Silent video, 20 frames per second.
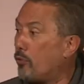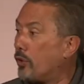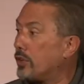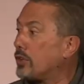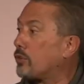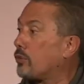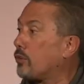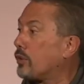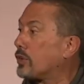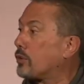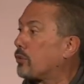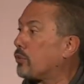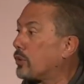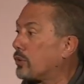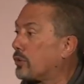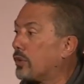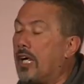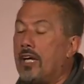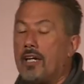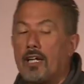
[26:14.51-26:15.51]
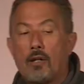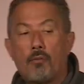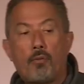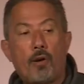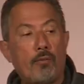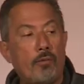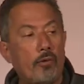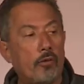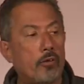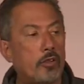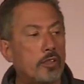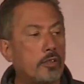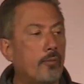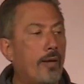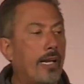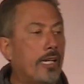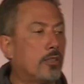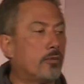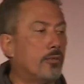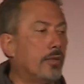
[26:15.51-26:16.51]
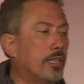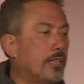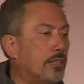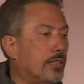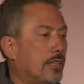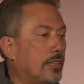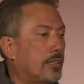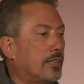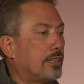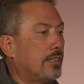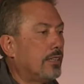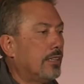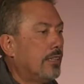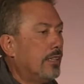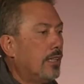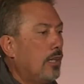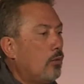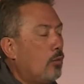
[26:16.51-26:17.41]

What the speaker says: Risk, risk, risk. Now, the problem with risk management is this.